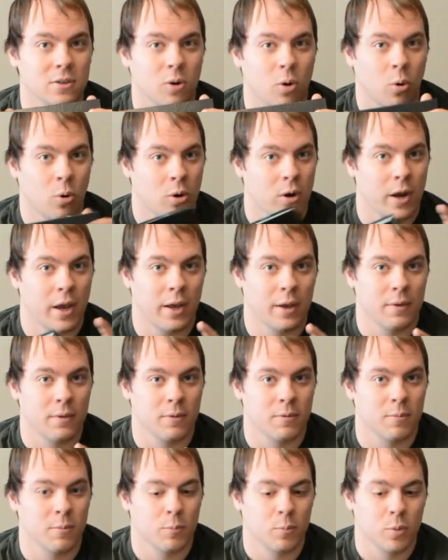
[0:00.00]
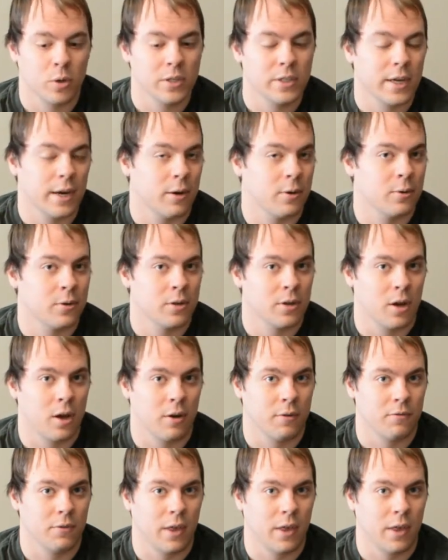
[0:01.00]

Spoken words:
or a printout of